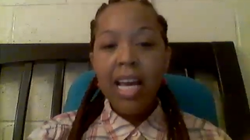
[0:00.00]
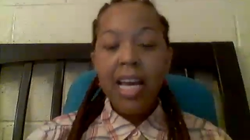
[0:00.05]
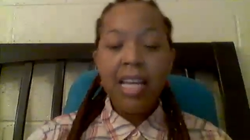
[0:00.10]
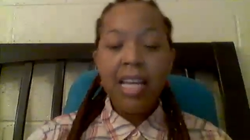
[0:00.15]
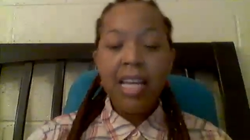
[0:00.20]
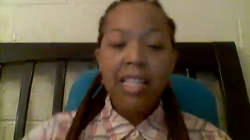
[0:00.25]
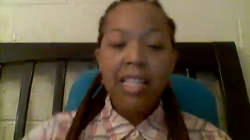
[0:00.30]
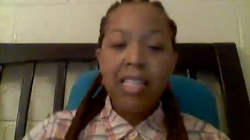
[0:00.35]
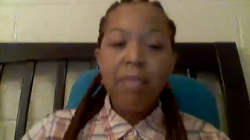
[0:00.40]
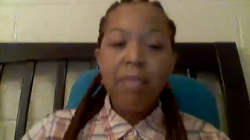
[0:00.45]

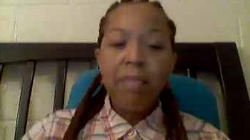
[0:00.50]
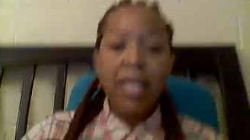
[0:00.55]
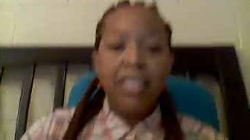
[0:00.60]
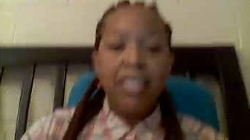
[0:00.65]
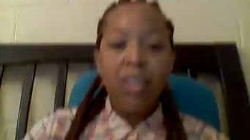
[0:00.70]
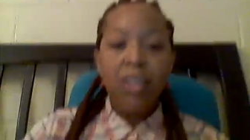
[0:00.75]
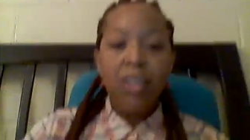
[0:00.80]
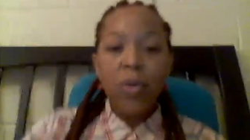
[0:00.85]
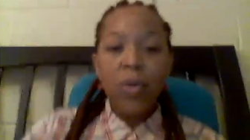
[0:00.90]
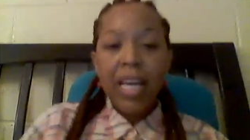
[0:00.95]
And the smell
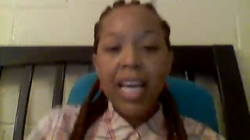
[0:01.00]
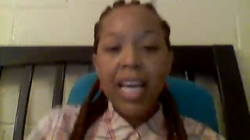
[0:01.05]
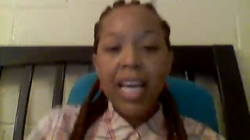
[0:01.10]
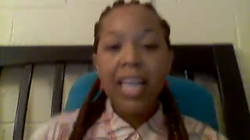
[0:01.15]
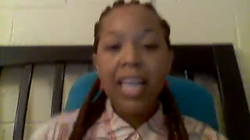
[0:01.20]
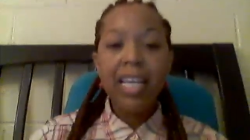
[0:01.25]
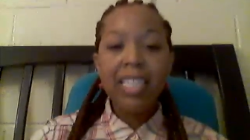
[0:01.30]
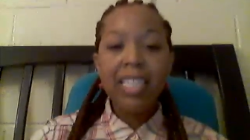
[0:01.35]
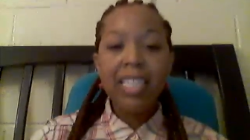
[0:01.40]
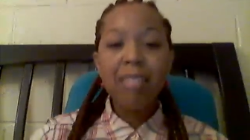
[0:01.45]
is
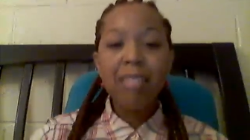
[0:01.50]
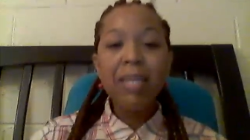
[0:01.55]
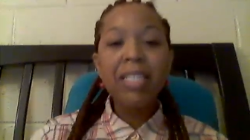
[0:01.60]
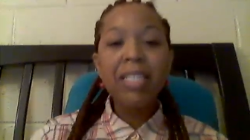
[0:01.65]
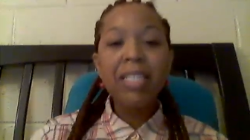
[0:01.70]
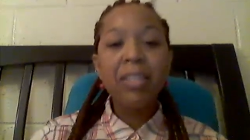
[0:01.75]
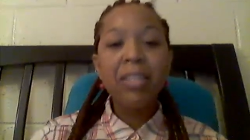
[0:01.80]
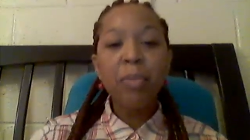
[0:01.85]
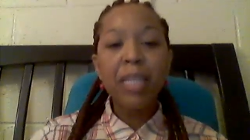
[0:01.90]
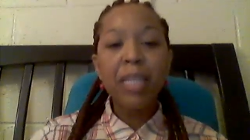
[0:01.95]
okay. It
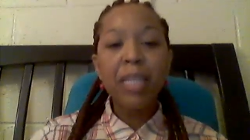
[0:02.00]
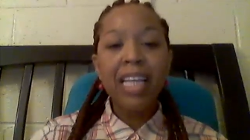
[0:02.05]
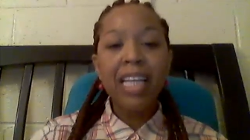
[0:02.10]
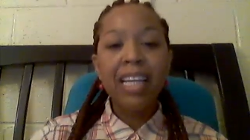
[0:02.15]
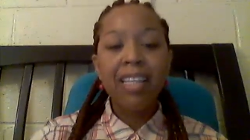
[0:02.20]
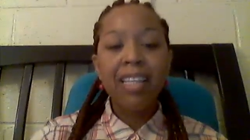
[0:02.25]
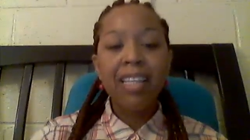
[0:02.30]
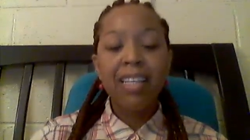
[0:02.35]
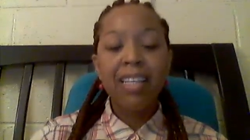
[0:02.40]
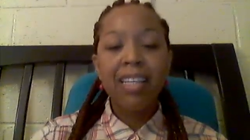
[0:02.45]
smells a little bit
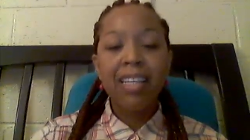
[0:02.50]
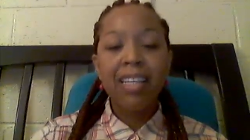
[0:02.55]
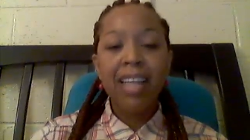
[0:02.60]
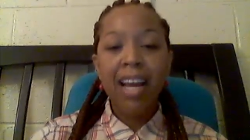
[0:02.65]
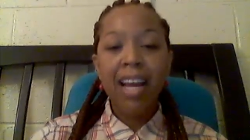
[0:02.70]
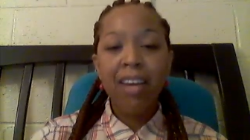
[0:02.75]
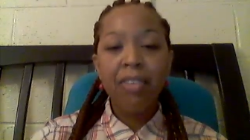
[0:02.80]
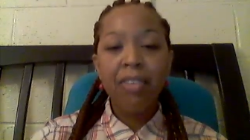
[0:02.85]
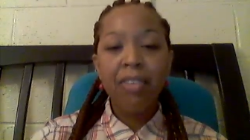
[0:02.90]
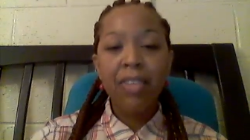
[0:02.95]
like the
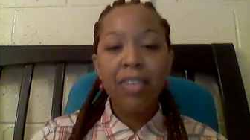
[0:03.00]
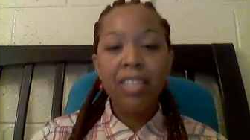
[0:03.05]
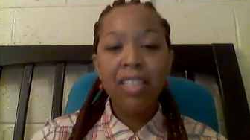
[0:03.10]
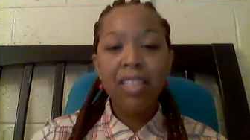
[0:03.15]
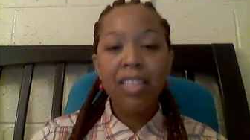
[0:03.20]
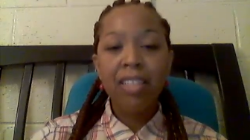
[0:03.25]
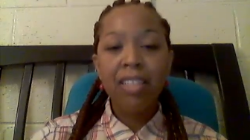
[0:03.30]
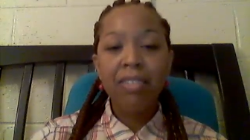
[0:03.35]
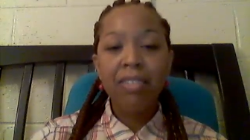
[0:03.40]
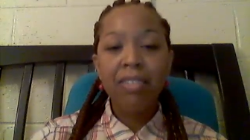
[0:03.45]
Nair
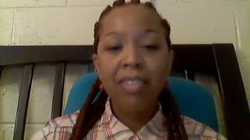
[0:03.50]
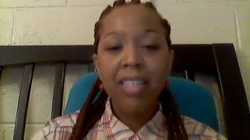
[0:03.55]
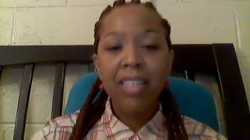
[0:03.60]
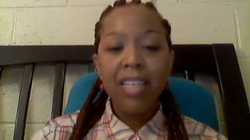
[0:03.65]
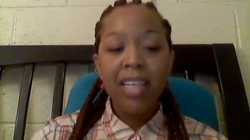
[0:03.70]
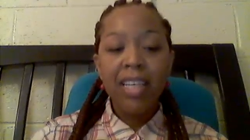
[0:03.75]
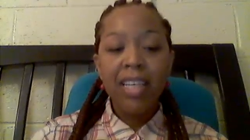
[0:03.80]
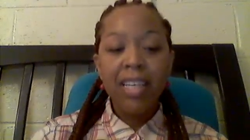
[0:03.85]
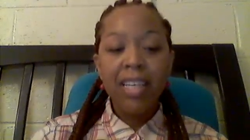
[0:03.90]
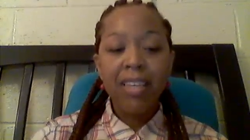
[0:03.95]
version of
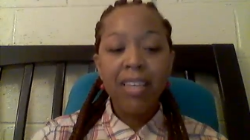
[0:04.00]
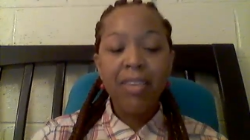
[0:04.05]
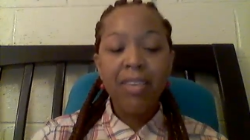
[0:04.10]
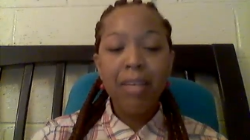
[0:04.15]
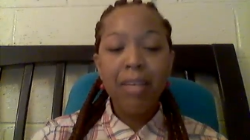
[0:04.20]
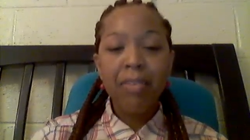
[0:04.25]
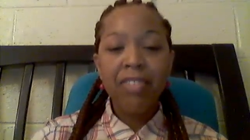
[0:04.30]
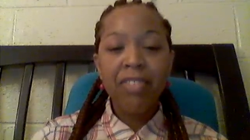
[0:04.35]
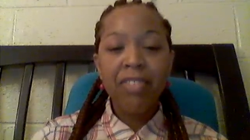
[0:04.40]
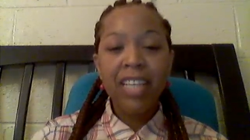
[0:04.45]

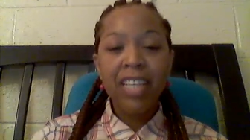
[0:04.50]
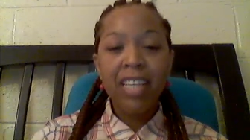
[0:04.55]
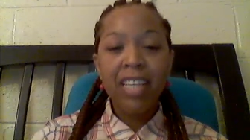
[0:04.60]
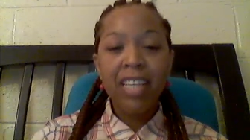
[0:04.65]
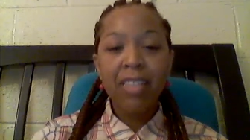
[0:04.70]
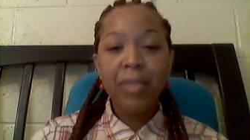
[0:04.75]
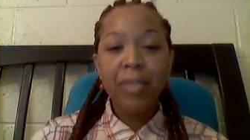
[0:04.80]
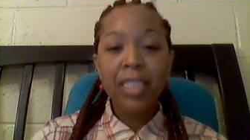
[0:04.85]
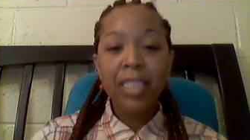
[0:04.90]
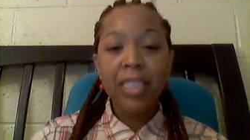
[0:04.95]
cucumber
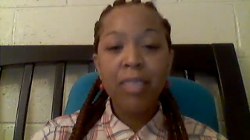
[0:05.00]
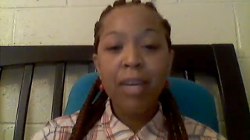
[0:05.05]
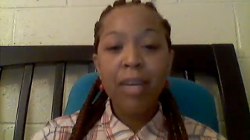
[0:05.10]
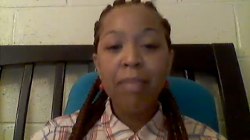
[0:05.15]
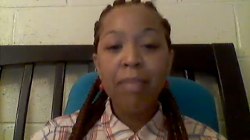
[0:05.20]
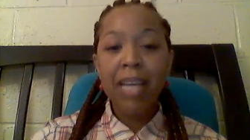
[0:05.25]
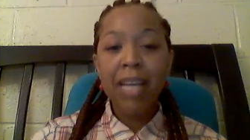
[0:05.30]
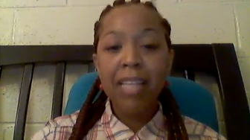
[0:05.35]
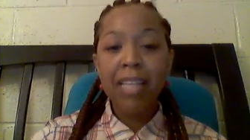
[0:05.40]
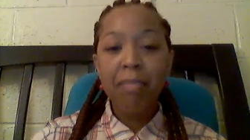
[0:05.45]
vanilla, which is why
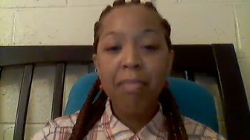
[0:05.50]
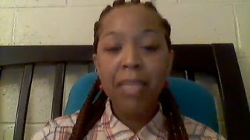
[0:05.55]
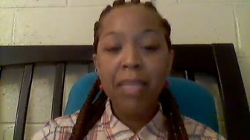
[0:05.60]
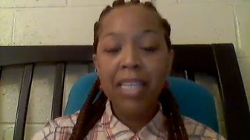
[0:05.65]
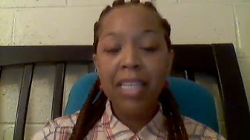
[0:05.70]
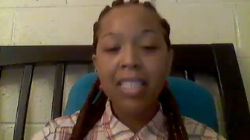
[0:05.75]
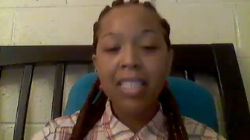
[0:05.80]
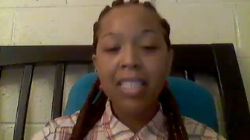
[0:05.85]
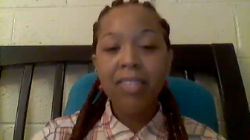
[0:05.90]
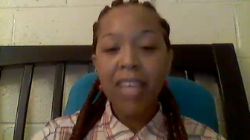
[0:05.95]
I'm not the
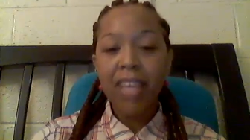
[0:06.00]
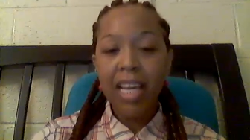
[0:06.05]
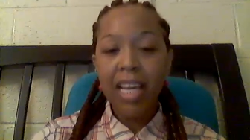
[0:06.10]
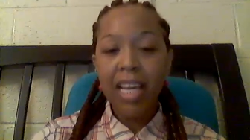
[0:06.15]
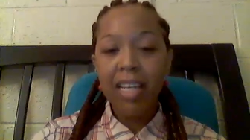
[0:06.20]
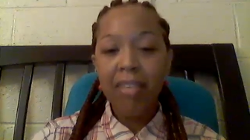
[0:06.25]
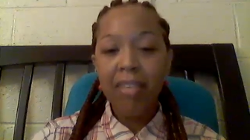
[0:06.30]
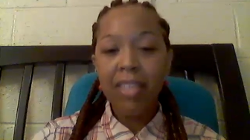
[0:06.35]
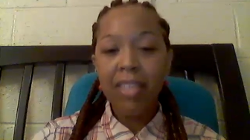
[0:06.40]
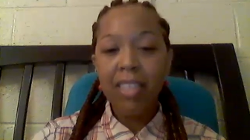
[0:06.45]
biggest
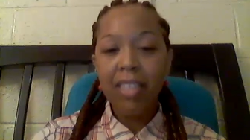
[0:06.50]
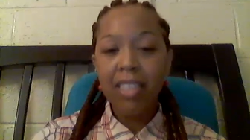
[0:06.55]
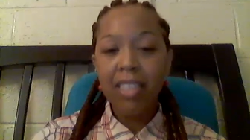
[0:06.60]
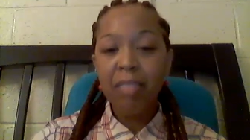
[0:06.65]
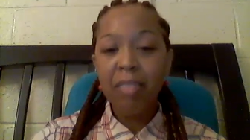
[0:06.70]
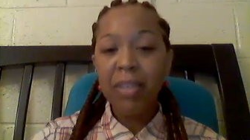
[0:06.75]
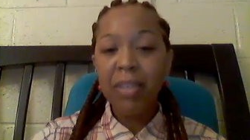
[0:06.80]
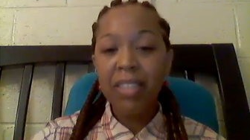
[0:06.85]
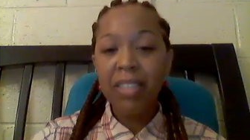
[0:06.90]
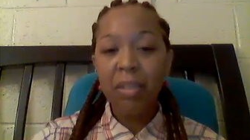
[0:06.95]
fan of it. It
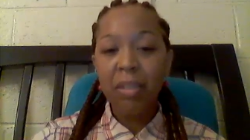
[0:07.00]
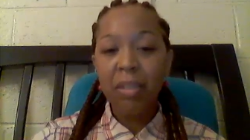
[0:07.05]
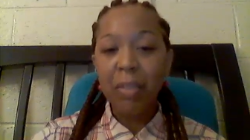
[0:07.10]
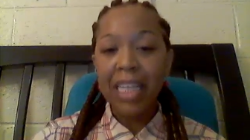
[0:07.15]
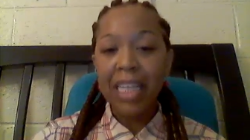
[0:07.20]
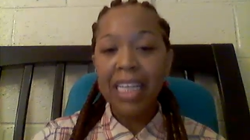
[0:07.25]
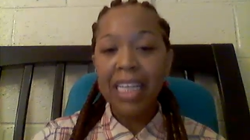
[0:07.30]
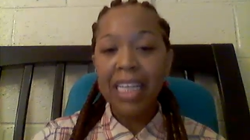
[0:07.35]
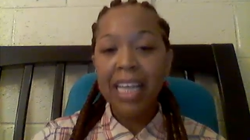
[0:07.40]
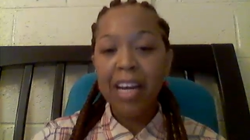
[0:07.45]
smells a little bit
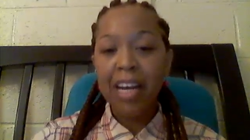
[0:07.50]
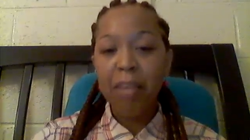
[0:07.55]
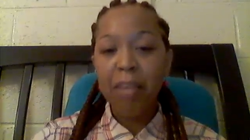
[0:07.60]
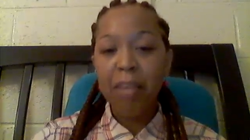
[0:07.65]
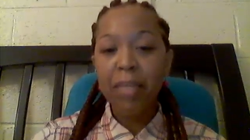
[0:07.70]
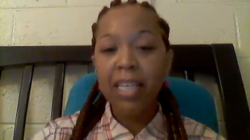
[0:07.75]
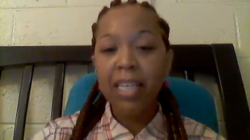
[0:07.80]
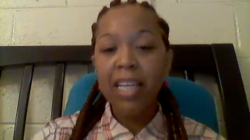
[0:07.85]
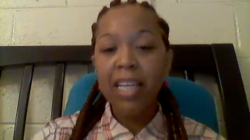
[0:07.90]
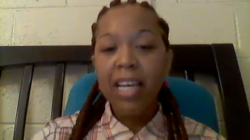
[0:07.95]
like Nair,
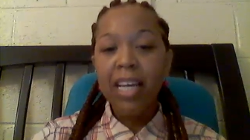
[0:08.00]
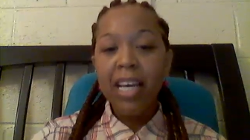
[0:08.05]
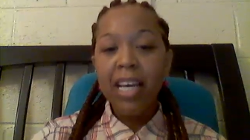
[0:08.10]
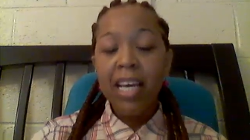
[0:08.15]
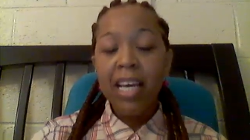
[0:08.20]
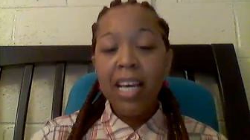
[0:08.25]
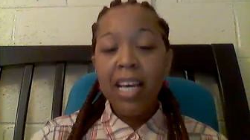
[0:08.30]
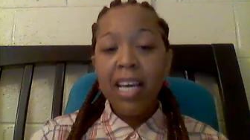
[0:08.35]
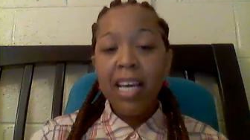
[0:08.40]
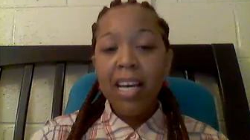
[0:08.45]
but
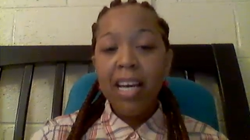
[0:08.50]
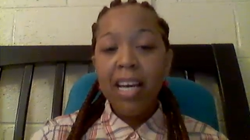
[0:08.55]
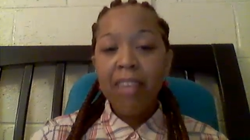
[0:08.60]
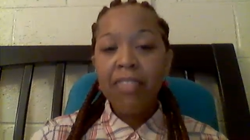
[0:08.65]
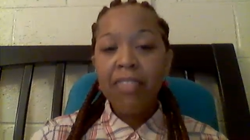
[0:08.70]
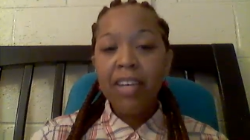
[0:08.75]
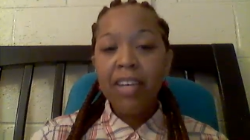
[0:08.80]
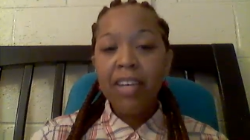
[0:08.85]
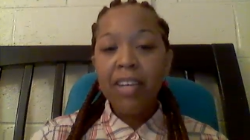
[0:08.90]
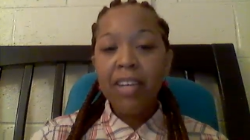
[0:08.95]

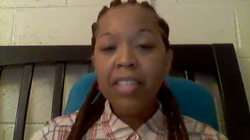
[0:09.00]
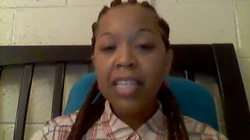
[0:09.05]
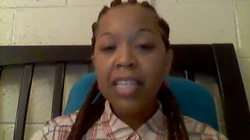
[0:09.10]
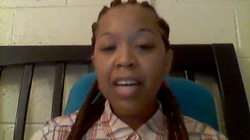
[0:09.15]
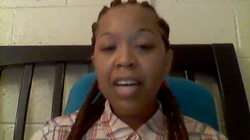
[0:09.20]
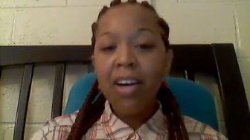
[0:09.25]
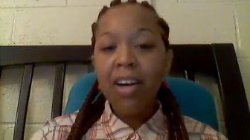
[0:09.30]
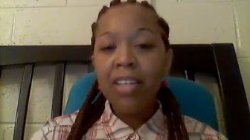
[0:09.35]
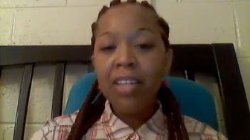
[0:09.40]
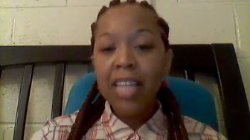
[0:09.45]
of all
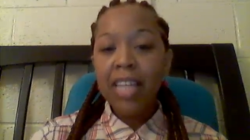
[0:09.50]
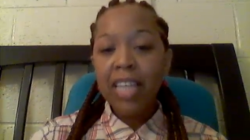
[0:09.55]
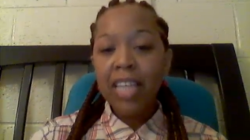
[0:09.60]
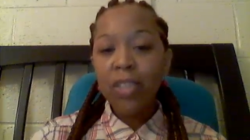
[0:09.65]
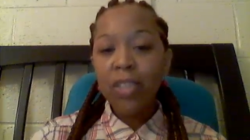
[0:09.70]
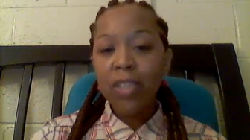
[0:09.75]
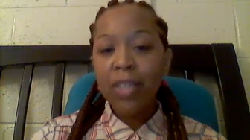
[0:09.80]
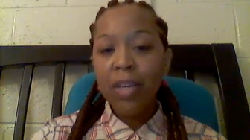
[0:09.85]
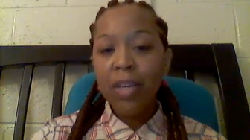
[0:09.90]
the natural